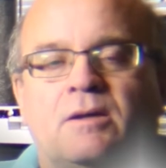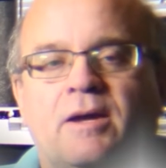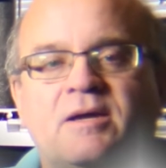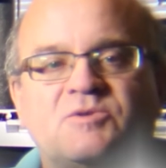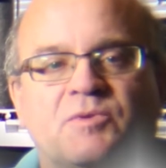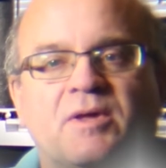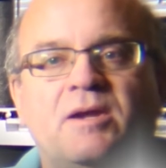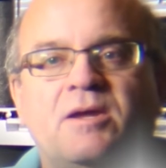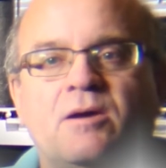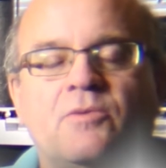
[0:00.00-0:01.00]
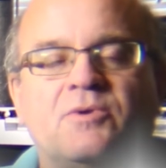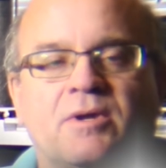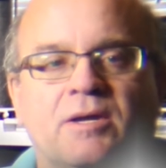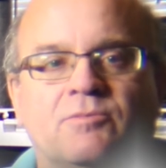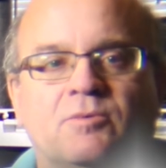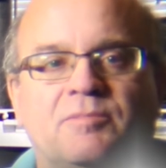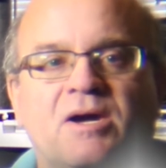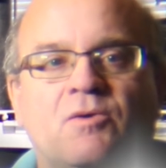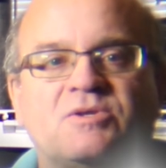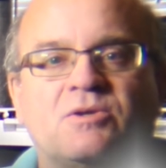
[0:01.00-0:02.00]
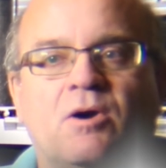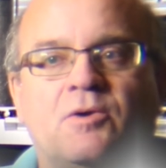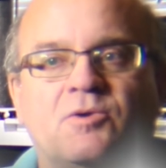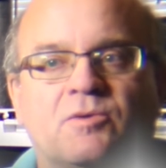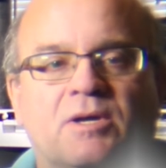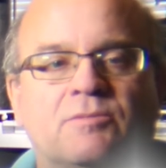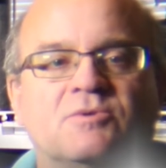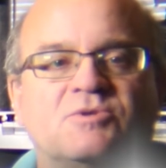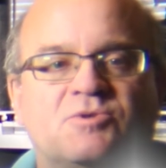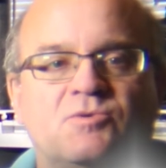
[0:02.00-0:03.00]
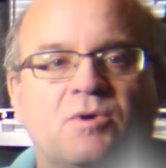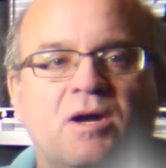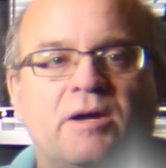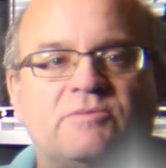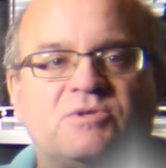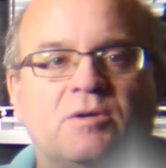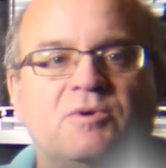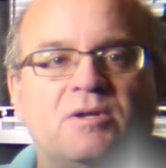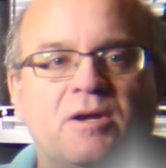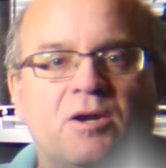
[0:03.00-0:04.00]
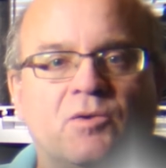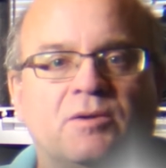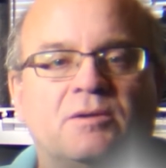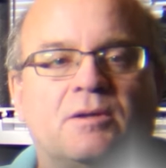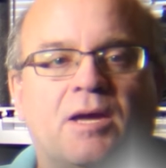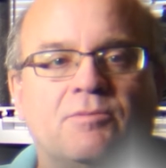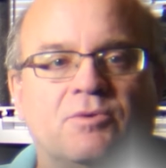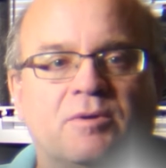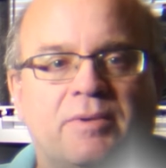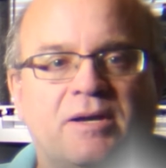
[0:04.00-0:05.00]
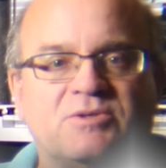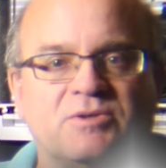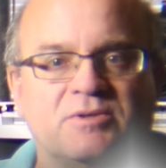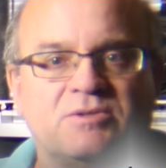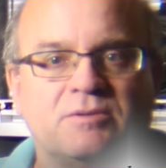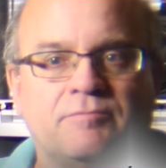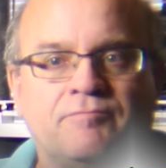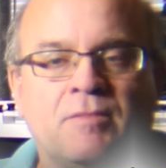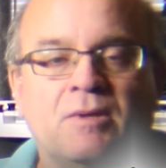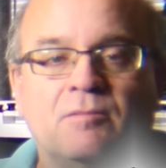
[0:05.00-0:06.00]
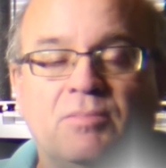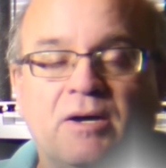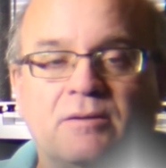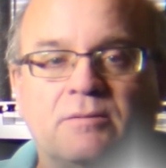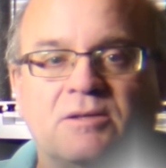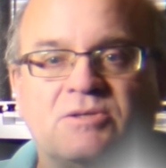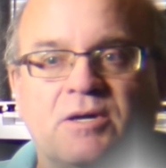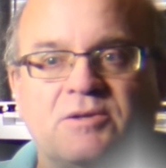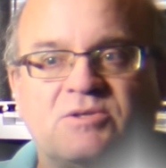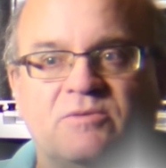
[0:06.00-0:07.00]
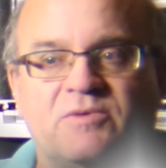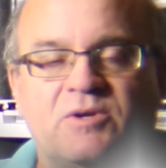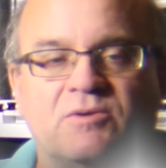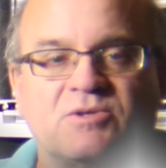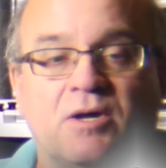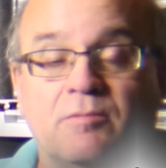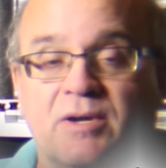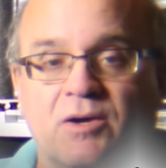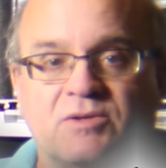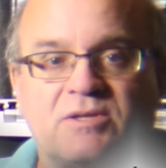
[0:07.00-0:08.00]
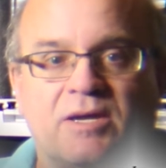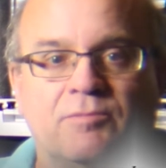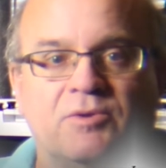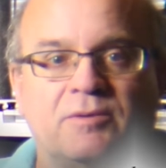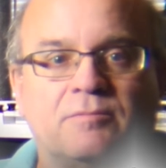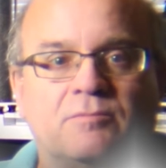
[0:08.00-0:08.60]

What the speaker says: As with any other cable, balanced audio cables do have some inherent cable capacitance, but it's not as severe as unbalanced cabling